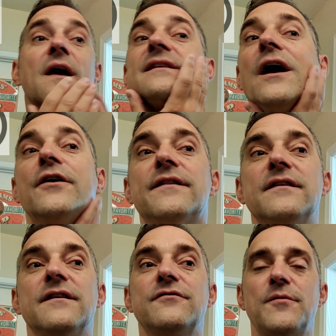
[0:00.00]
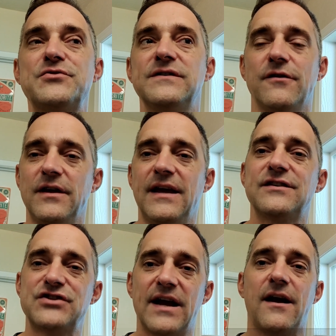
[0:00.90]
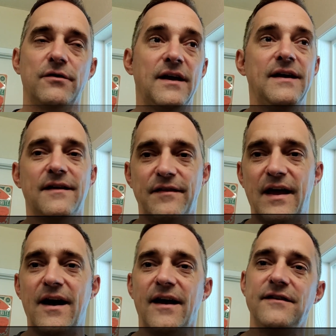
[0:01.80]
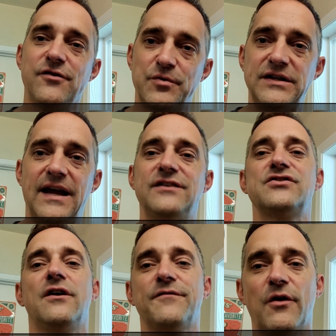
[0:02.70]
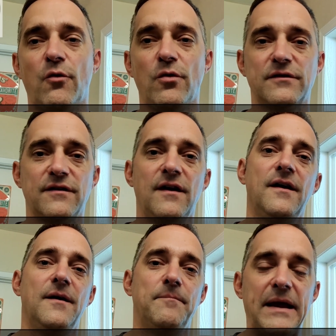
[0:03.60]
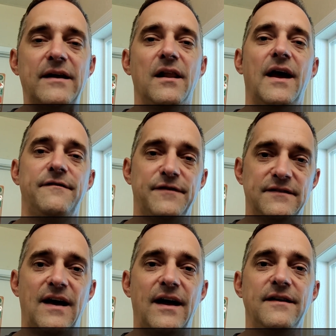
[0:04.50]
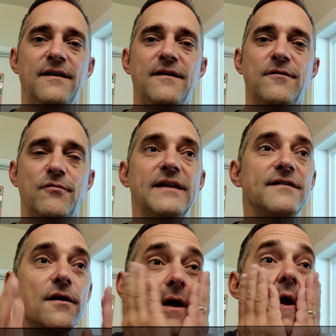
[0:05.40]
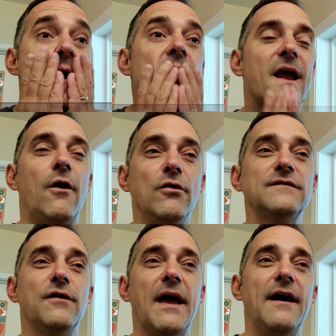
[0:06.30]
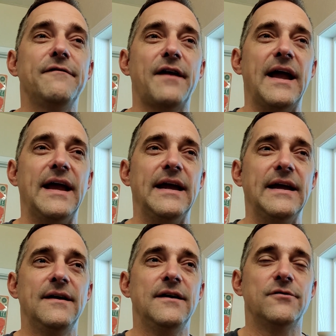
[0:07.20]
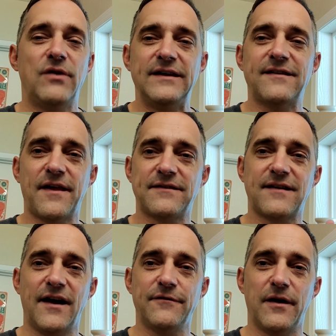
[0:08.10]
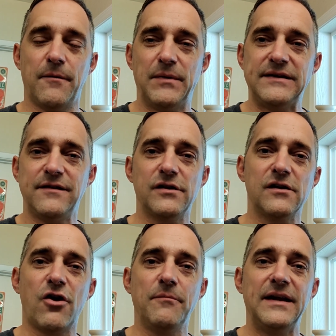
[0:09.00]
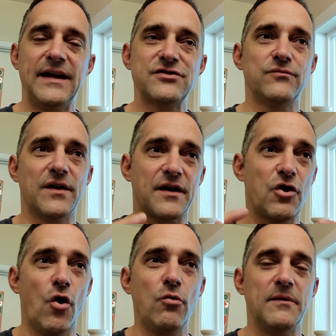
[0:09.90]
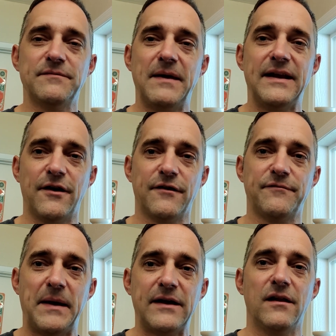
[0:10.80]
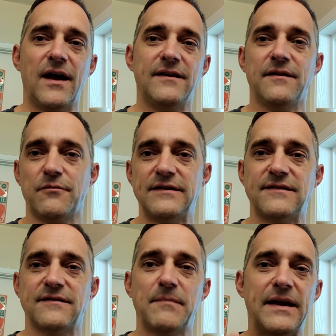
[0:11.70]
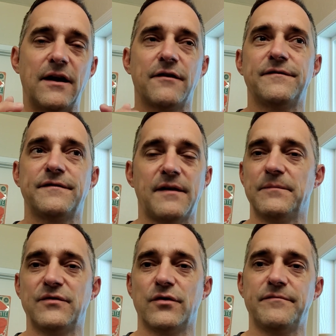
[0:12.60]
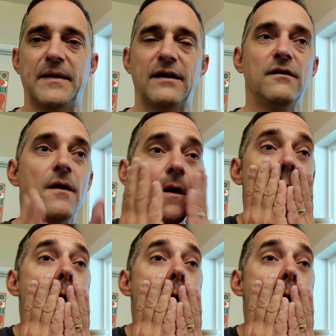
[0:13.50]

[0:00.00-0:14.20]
and down in the description so you can check out their interpretation of the old Bakelite Fasan razor. They also have a razor that's kind of a material combination where the comb is made out of Bakelite and the rest is made out of some sort of metal.